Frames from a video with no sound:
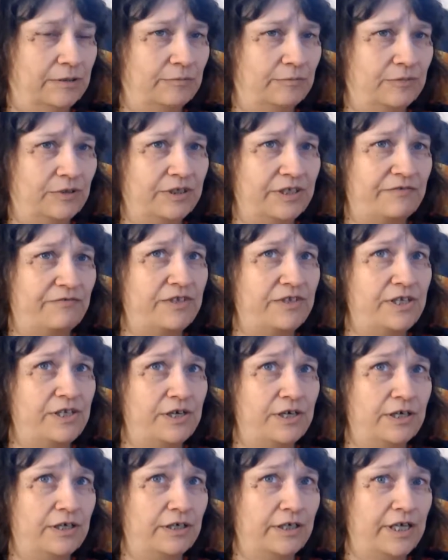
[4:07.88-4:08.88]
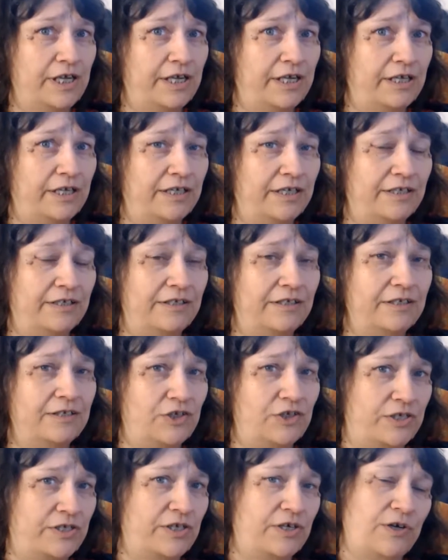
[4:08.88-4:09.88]
Cliff DeYoung and
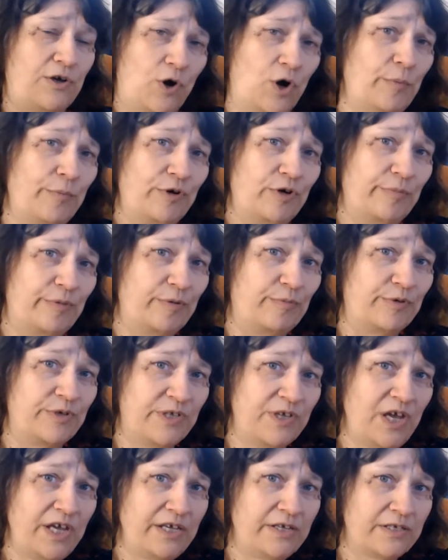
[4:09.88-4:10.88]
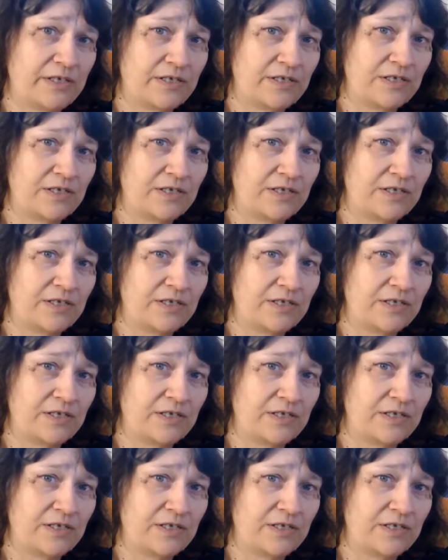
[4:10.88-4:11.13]
Jessica Harper, to be precise.